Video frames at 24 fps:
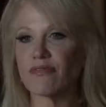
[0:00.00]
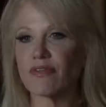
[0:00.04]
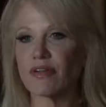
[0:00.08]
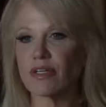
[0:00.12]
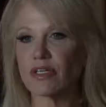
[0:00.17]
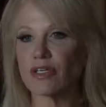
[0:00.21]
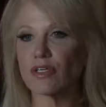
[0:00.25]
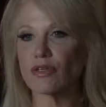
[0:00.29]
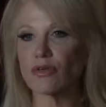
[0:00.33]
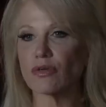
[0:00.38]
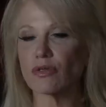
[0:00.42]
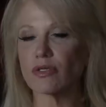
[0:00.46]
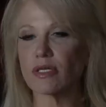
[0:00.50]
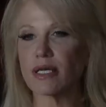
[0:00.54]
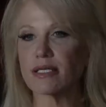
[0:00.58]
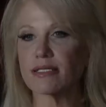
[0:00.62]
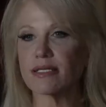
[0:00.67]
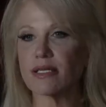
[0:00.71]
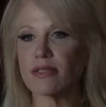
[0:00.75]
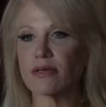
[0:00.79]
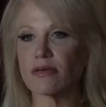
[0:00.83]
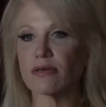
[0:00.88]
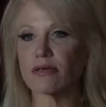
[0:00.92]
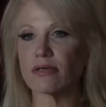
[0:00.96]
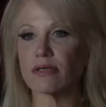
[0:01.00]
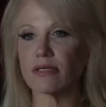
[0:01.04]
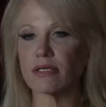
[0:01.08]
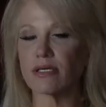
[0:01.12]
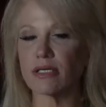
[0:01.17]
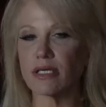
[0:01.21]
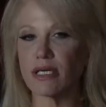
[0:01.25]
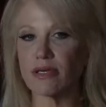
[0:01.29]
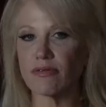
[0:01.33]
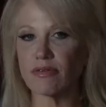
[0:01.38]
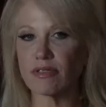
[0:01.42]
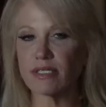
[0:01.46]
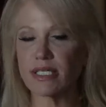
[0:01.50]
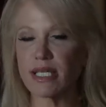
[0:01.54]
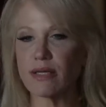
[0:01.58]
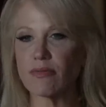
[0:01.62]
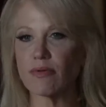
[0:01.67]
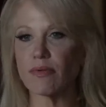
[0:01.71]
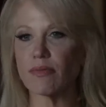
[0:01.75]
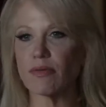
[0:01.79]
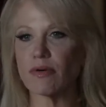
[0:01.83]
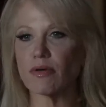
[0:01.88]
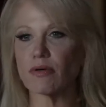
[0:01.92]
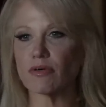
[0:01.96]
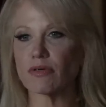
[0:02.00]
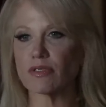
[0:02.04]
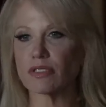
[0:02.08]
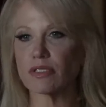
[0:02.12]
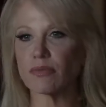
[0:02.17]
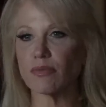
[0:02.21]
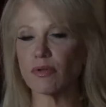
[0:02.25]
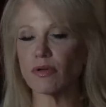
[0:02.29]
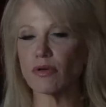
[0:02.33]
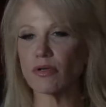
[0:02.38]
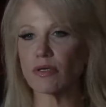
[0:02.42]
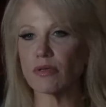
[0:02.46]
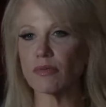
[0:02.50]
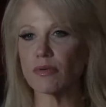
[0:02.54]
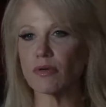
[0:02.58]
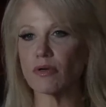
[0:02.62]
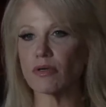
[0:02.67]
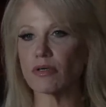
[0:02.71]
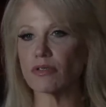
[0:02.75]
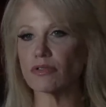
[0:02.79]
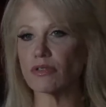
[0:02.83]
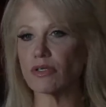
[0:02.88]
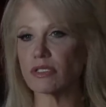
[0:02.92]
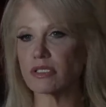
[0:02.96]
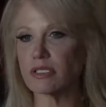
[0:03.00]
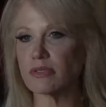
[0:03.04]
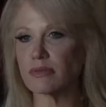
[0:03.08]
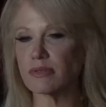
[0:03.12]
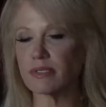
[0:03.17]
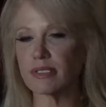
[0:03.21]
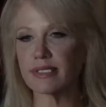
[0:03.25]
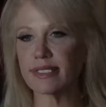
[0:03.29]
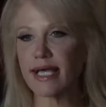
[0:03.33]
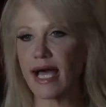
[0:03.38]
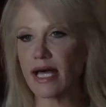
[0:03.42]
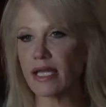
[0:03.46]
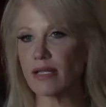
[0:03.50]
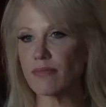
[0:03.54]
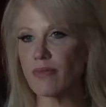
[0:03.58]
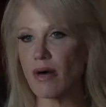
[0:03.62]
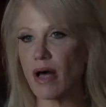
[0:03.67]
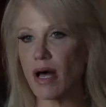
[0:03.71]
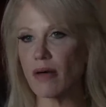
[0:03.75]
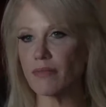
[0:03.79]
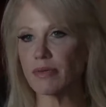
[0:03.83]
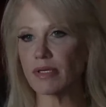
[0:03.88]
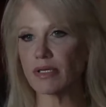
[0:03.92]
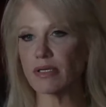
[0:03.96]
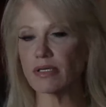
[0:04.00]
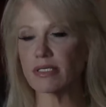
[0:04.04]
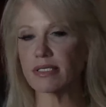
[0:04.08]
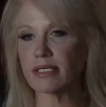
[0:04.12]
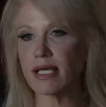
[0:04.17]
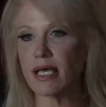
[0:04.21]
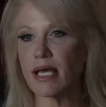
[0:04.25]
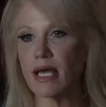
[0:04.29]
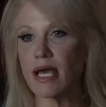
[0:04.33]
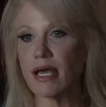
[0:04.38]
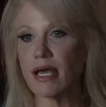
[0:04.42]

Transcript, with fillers: and ridiculed as either irredeemable or deplorable or looked down upon because